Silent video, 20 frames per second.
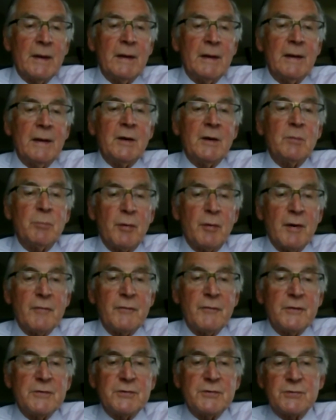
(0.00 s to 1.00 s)
in
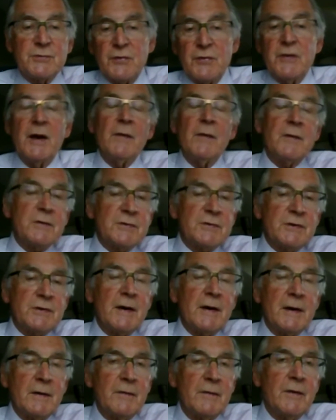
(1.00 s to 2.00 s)
preference to the other
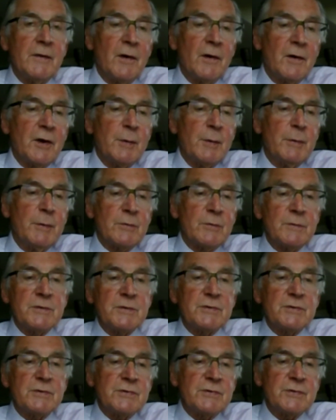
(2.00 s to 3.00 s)
side of the argument,
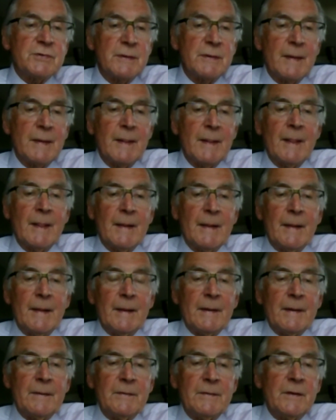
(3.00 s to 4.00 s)
which is
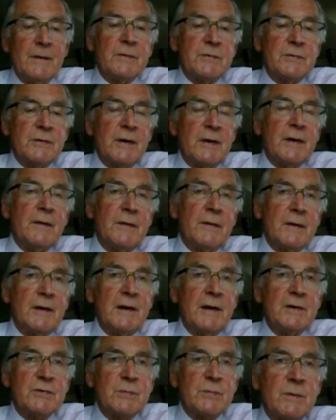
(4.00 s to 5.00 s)
the other side of the
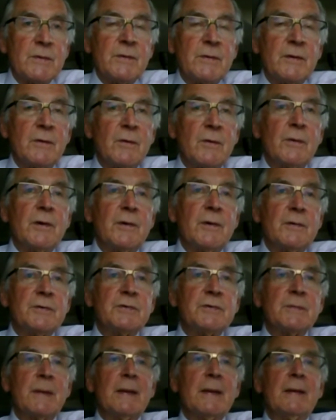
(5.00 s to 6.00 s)
case the lawyer
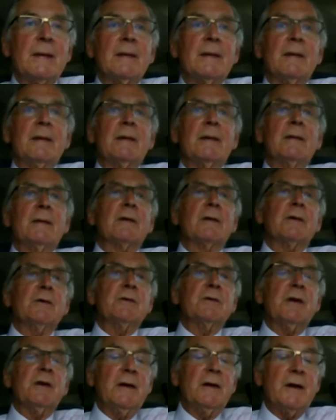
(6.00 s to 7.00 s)
is
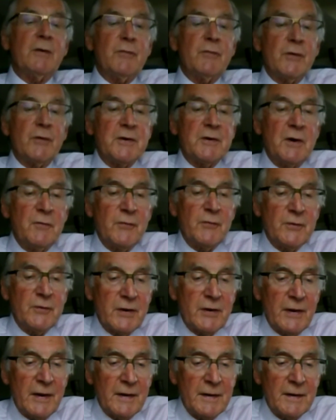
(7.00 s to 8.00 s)
contending for a
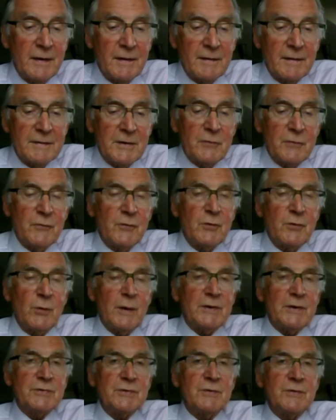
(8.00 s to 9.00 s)
different
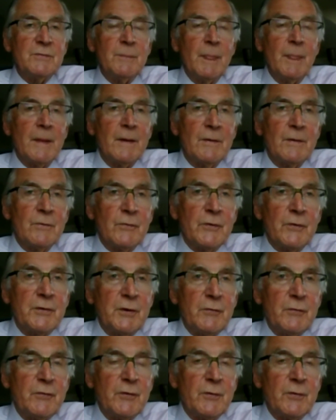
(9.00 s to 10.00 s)
question for
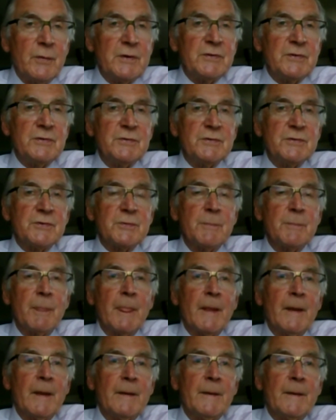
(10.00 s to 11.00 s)
different reasons.
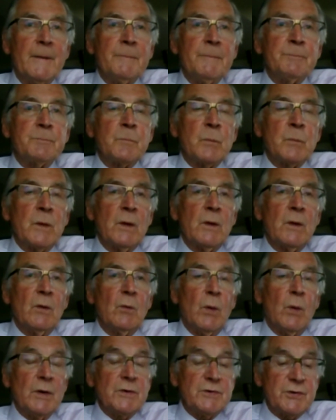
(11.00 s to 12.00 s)

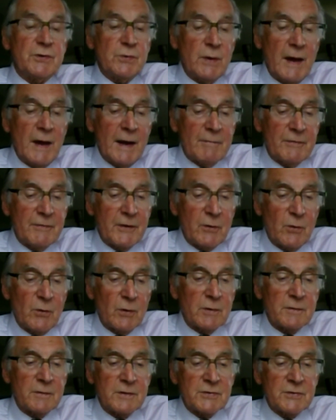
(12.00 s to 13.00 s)
Once you have the
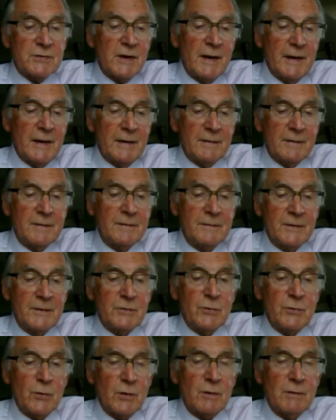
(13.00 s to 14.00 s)
court decided
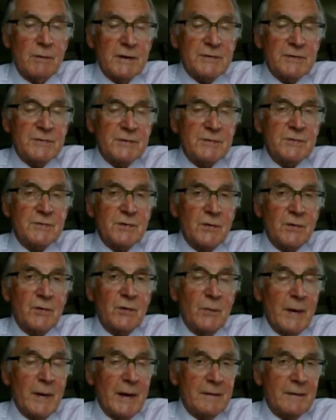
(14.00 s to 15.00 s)
that your questions are
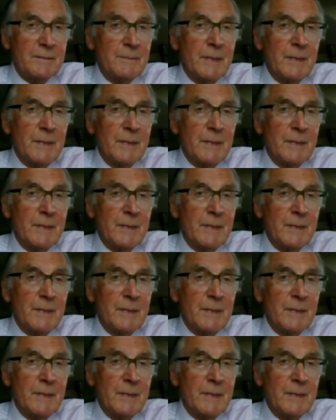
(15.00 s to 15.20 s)
correct,